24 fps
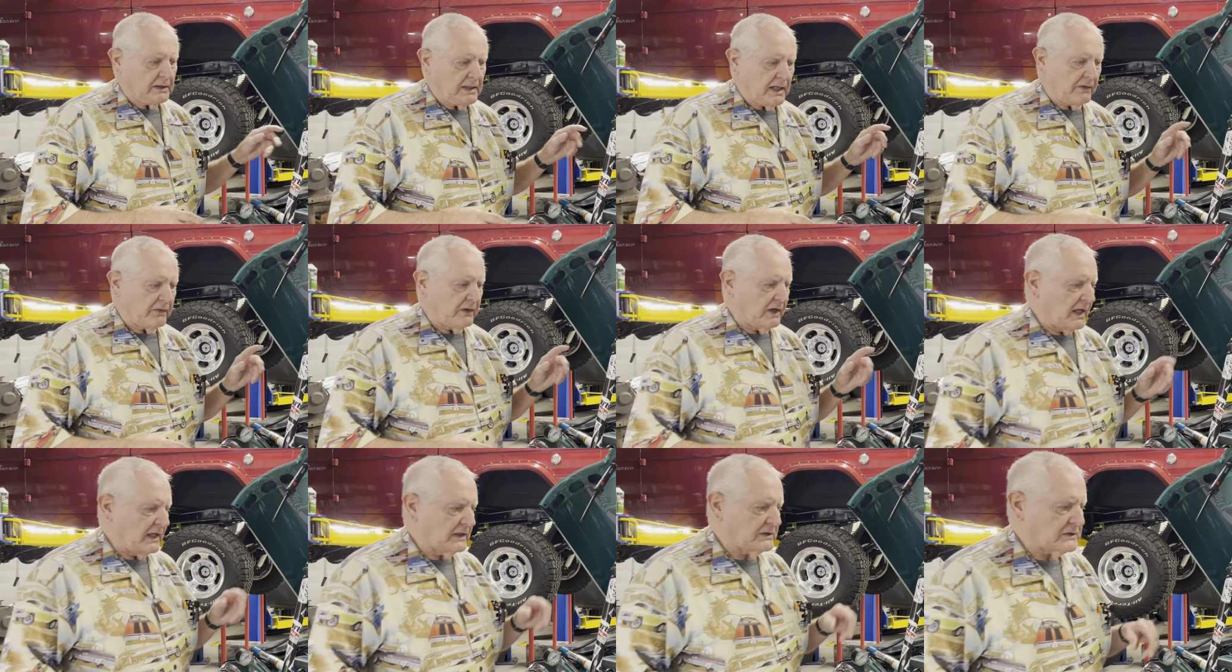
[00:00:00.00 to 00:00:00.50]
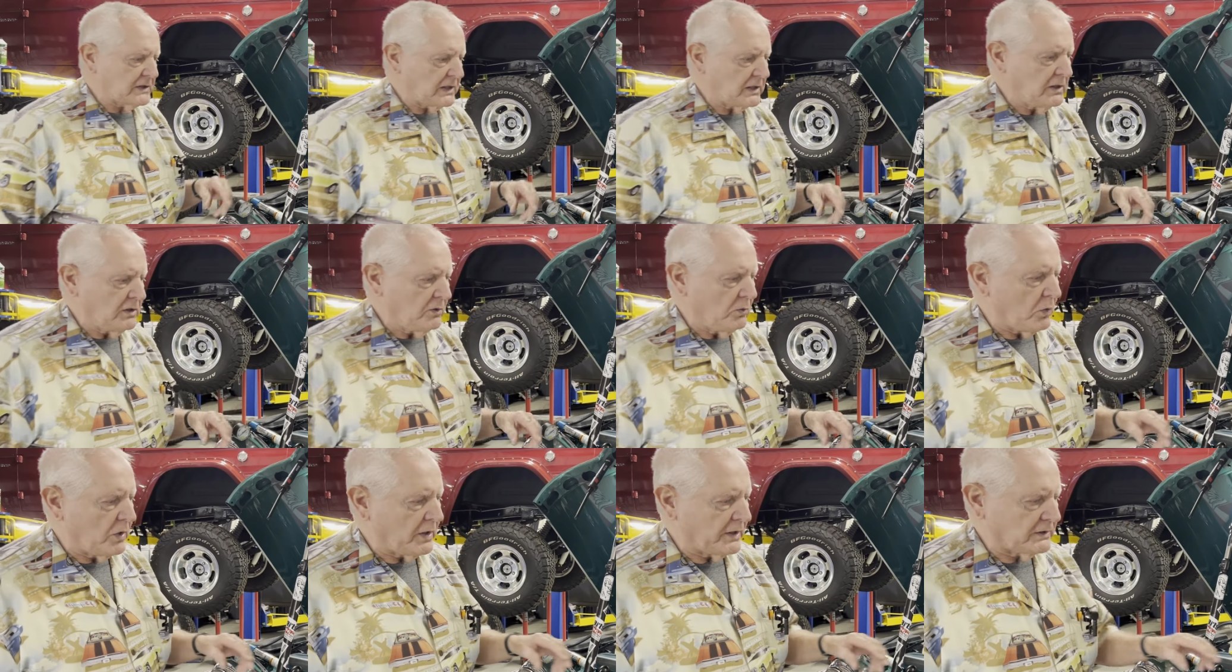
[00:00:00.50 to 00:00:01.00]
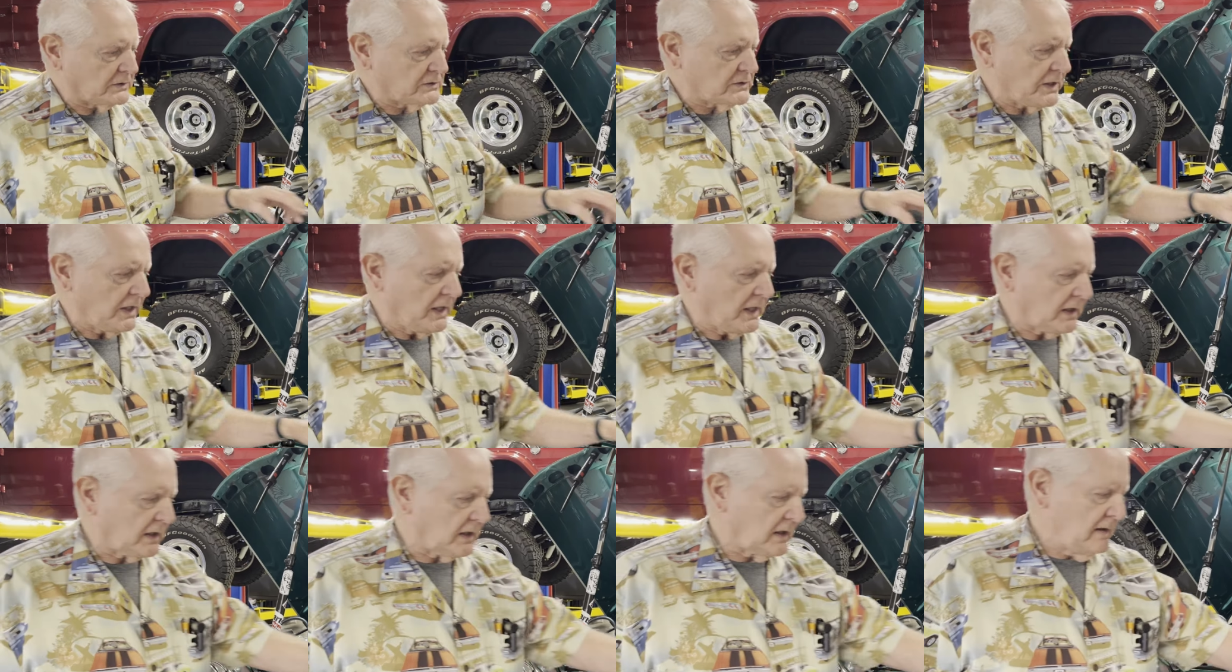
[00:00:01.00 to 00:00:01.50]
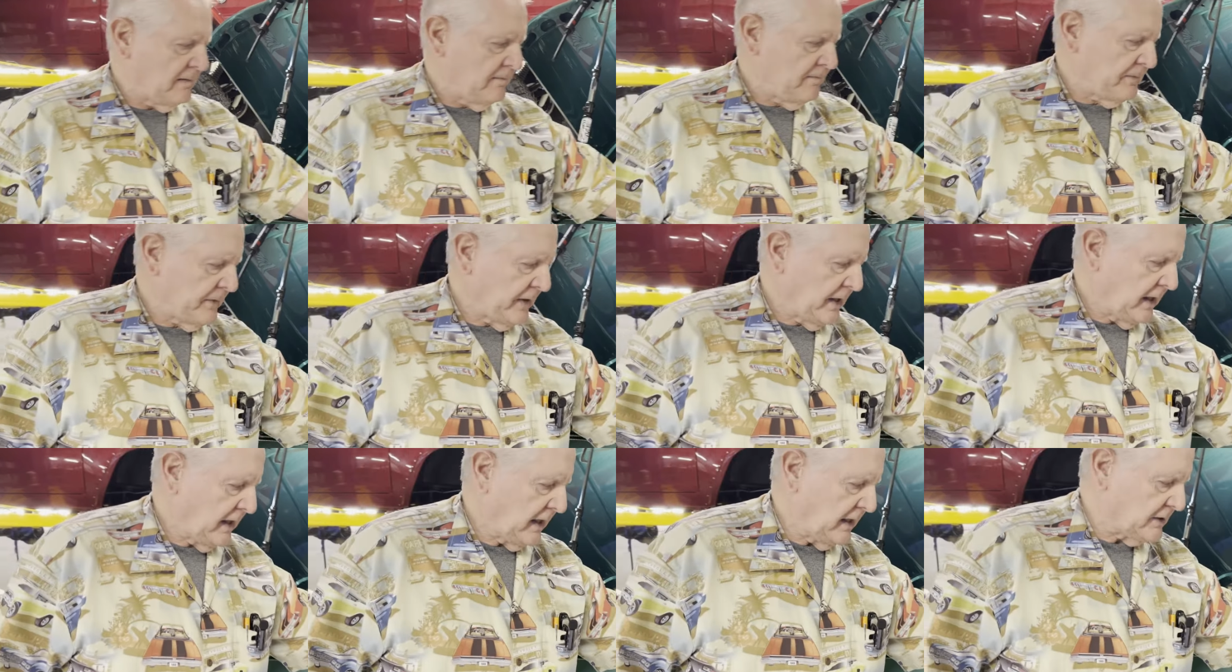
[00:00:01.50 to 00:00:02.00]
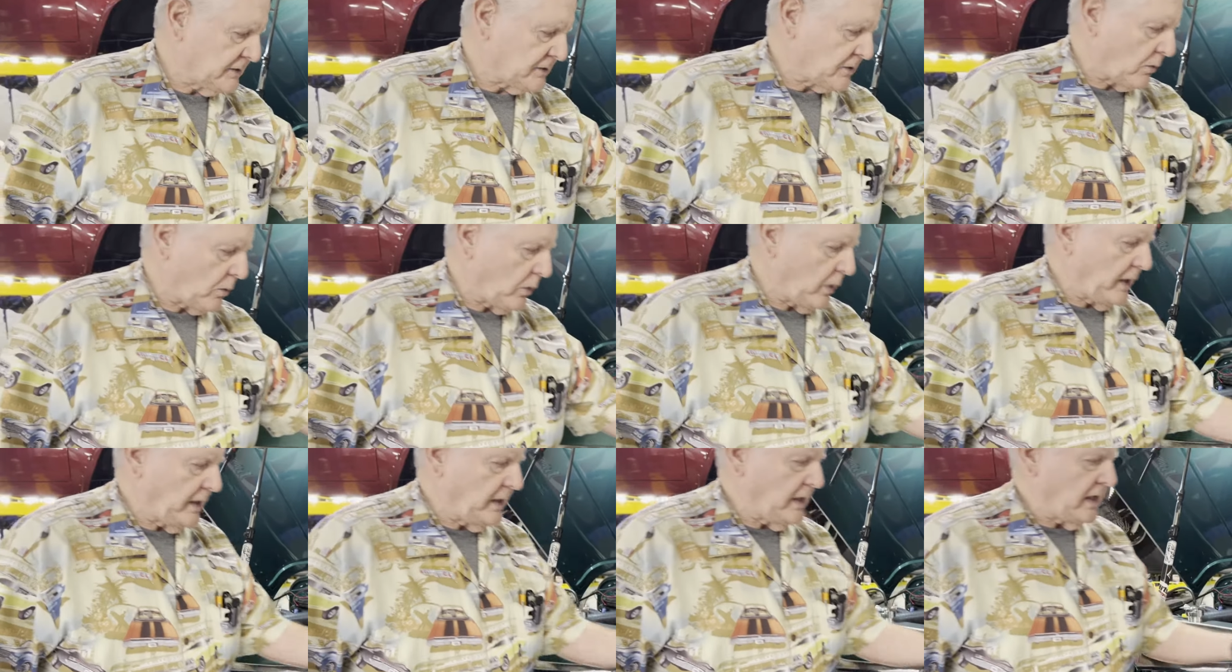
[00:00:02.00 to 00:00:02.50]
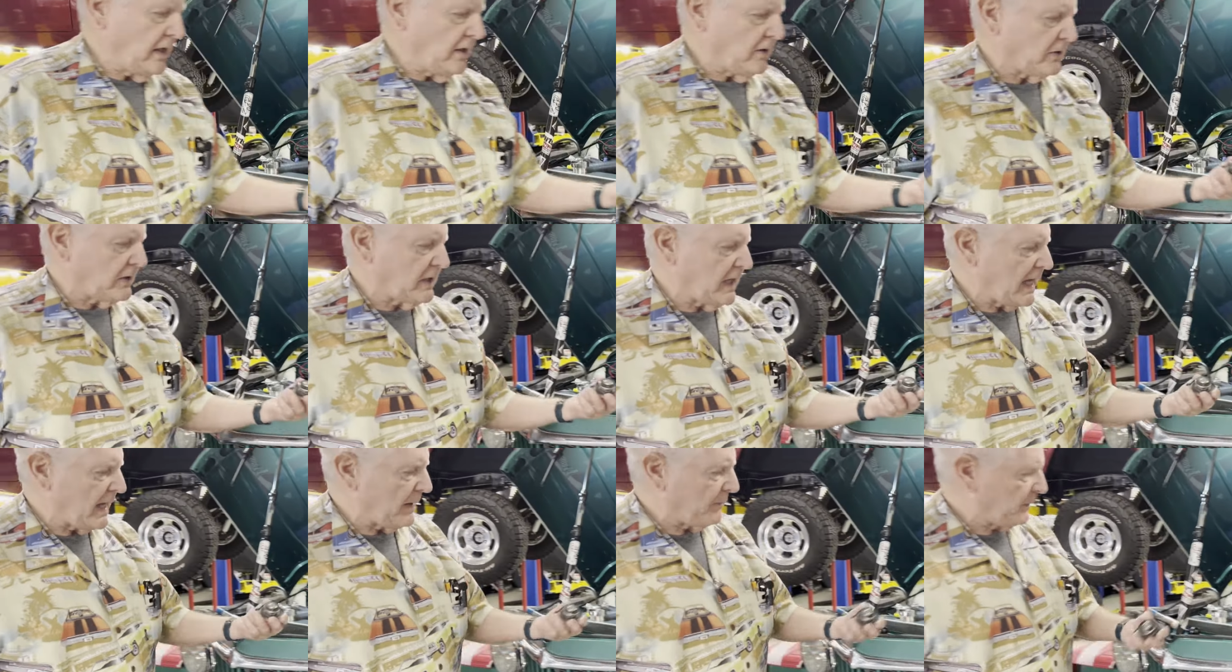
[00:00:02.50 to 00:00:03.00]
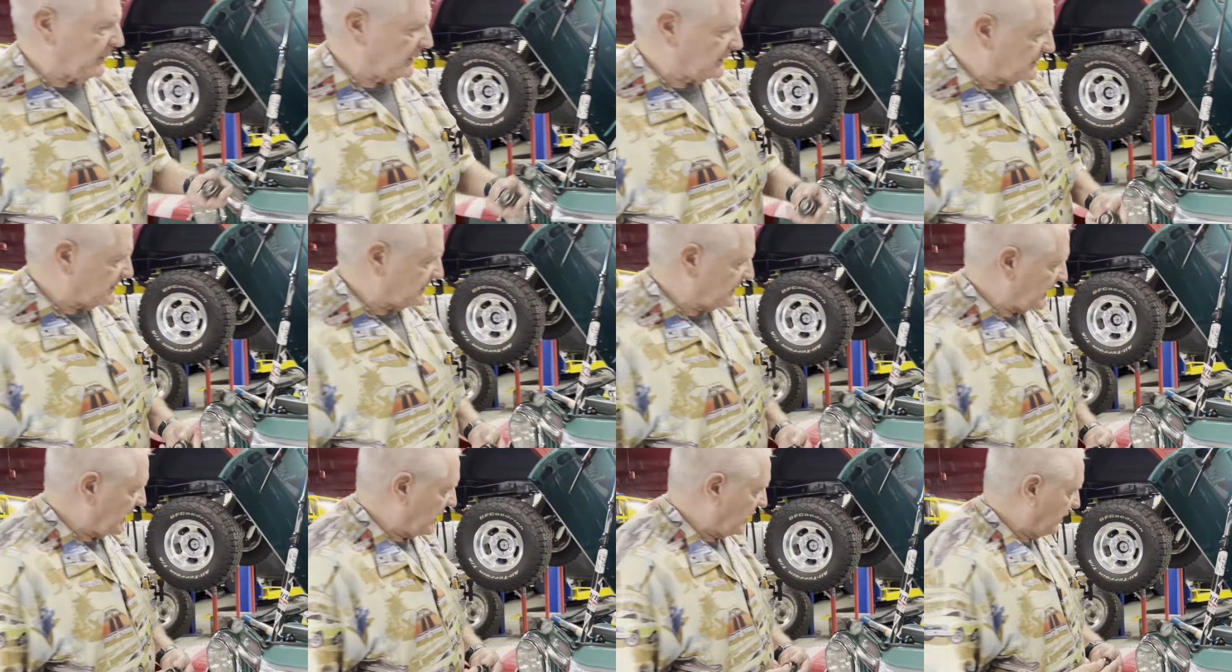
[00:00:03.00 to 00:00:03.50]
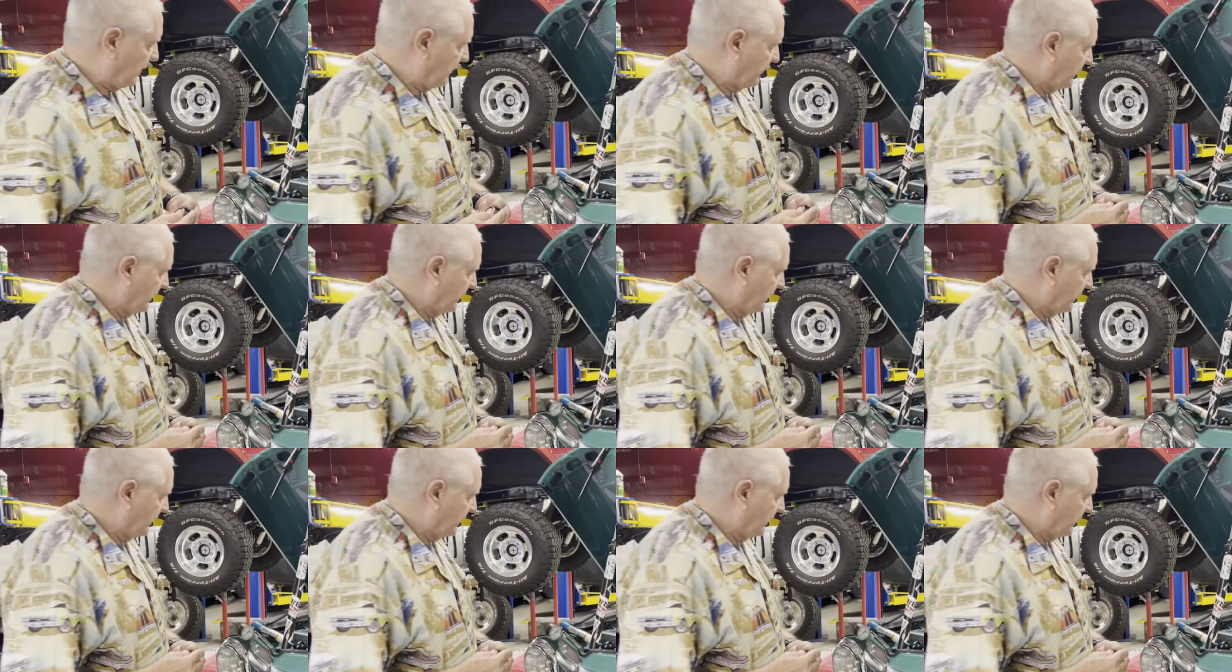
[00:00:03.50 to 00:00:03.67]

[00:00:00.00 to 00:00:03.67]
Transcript: Now, the last thing you want to check is the radiator cap itself.